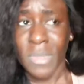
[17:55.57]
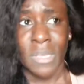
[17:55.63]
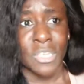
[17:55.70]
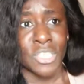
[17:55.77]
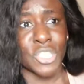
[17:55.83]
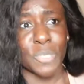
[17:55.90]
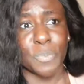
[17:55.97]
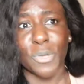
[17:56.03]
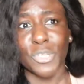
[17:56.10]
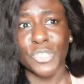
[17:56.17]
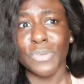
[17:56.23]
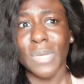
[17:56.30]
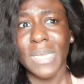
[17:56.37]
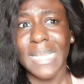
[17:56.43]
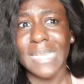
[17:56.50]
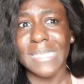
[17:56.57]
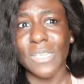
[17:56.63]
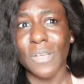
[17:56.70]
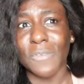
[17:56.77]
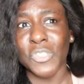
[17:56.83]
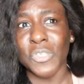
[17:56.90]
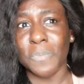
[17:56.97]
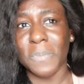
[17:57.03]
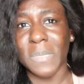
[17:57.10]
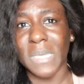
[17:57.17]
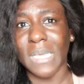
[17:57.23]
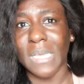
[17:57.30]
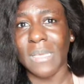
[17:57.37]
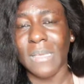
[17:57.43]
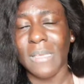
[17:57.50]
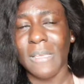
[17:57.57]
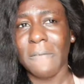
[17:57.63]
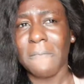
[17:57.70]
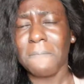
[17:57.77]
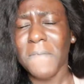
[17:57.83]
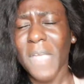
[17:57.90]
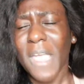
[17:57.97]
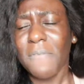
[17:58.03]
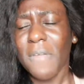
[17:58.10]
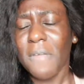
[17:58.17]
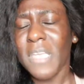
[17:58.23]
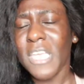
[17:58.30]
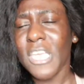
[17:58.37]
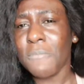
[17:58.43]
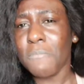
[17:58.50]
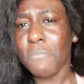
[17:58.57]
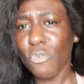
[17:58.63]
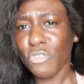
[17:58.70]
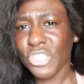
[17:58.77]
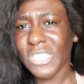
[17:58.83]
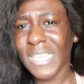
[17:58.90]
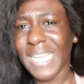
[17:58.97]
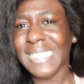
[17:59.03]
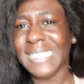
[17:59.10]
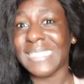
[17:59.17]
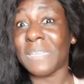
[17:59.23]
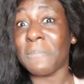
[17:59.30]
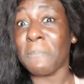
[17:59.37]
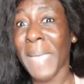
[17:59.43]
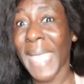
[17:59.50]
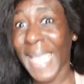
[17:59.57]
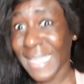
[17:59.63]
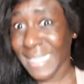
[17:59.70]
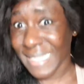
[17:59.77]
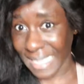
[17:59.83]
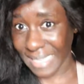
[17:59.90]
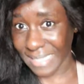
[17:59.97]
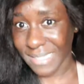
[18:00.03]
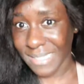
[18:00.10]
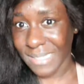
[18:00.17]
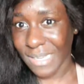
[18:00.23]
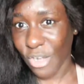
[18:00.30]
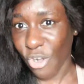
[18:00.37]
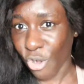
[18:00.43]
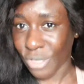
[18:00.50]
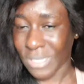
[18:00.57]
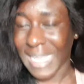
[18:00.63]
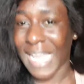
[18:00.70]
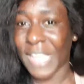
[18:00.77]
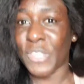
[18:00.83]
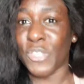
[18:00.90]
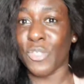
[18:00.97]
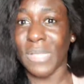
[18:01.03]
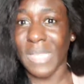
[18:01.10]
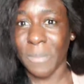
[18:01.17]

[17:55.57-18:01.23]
She portrayed herself to be very, very emotionally dependent on another